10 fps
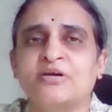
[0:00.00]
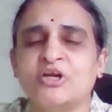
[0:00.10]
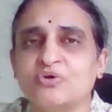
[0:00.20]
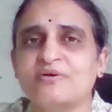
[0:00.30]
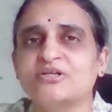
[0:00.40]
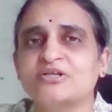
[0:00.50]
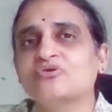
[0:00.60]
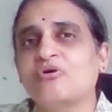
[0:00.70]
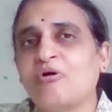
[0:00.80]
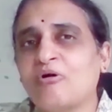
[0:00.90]

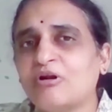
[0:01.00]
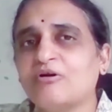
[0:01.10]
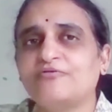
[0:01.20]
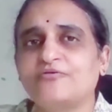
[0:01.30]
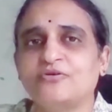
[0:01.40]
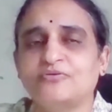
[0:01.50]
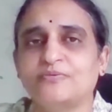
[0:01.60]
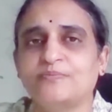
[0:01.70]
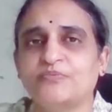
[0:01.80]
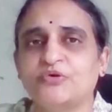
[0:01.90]
request to all of you
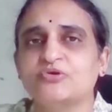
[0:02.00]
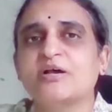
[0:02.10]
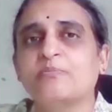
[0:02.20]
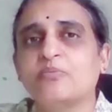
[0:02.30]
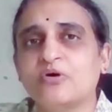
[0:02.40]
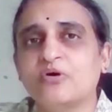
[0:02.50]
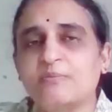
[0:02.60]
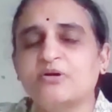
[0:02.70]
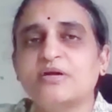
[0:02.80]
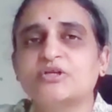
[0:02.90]
to support
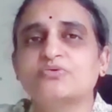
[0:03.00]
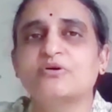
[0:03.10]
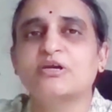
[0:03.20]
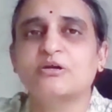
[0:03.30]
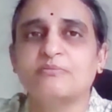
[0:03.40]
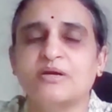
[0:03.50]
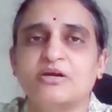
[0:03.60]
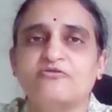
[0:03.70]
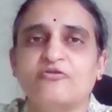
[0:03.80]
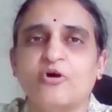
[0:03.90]
WHO
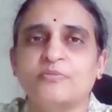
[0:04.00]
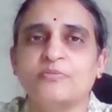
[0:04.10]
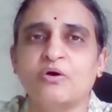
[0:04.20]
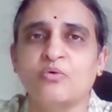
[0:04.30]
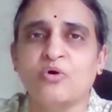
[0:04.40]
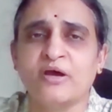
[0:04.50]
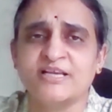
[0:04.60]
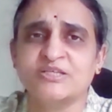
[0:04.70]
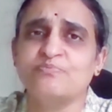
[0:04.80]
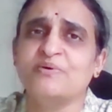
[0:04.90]
recommended formula ORS,